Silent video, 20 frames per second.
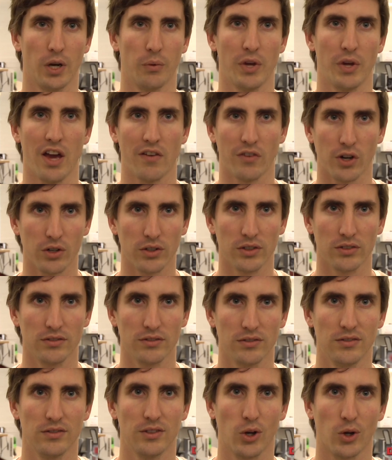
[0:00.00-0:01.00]
You know, we have our own
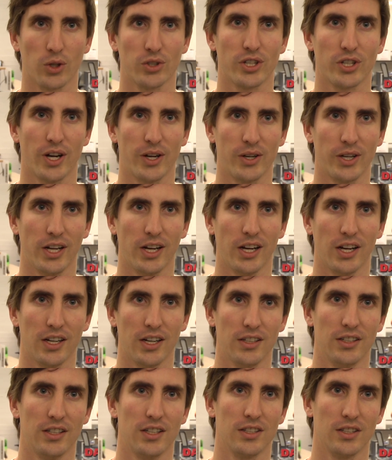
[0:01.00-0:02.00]
culture out
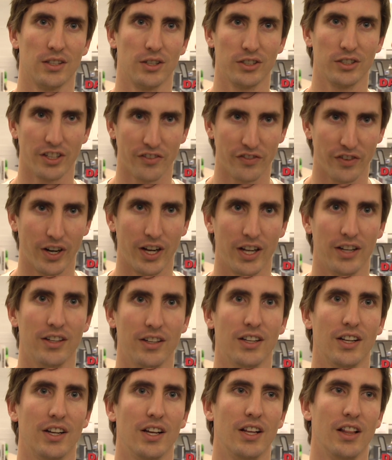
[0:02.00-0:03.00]
here. It's a little different
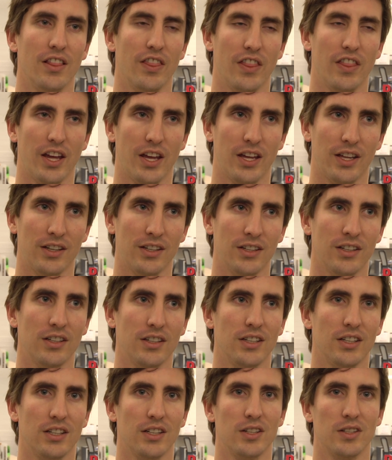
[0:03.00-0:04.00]
than
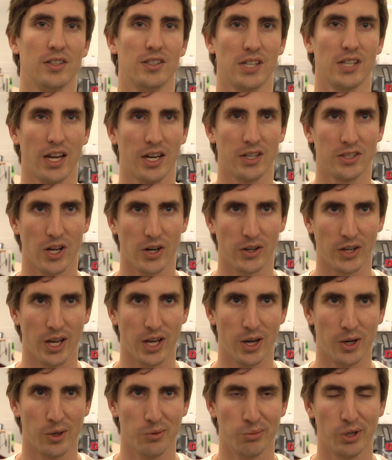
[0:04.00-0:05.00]
San
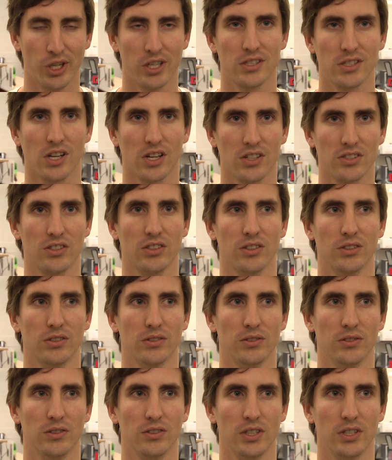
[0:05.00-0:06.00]
Antonio, but it's
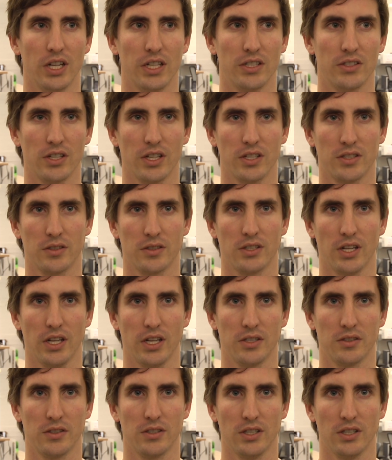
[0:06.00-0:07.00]
also, it's, it's,
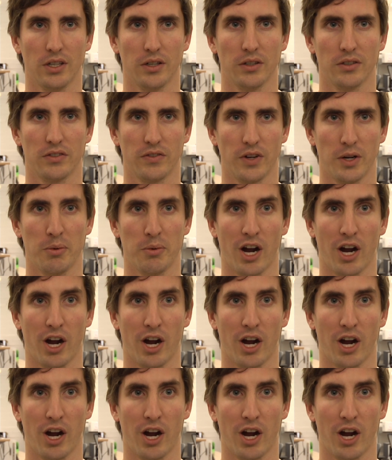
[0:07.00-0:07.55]
it's, you know, it's very